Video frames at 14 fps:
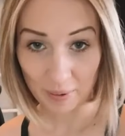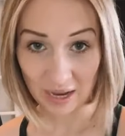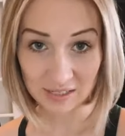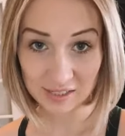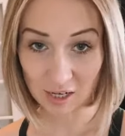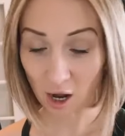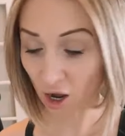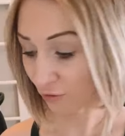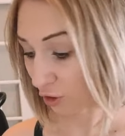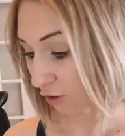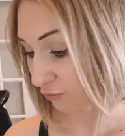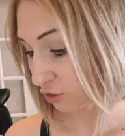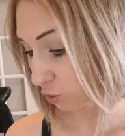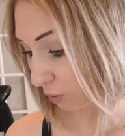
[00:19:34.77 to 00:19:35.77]
a best offer
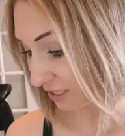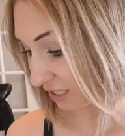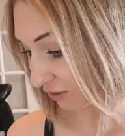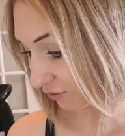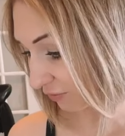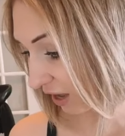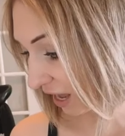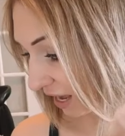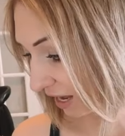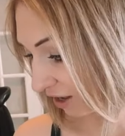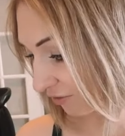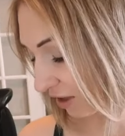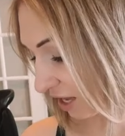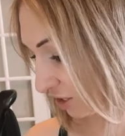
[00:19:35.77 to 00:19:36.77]
of
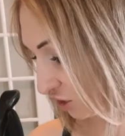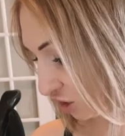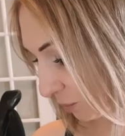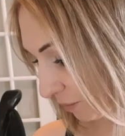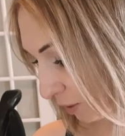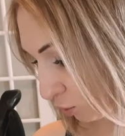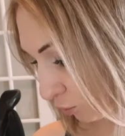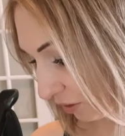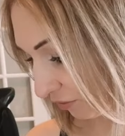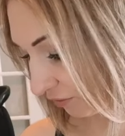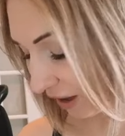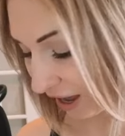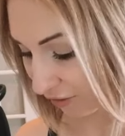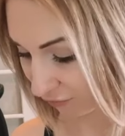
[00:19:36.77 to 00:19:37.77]
$25, and shipping will be
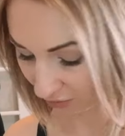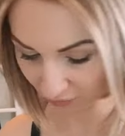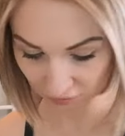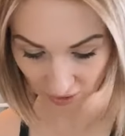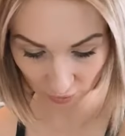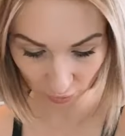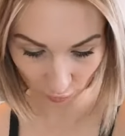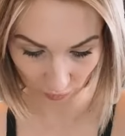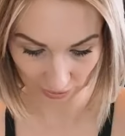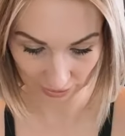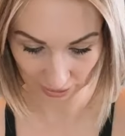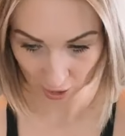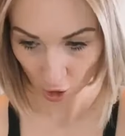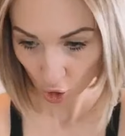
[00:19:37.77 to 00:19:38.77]

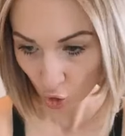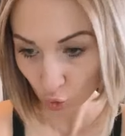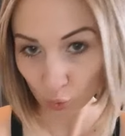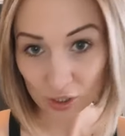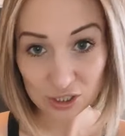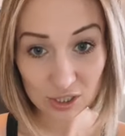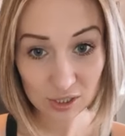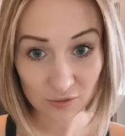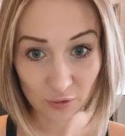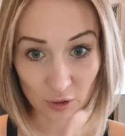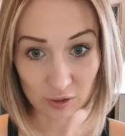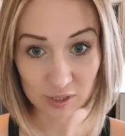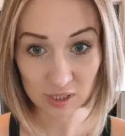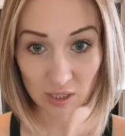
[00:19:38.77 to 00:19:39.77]
$5.53, which is
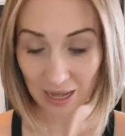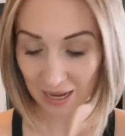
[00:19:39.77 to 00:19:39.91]
first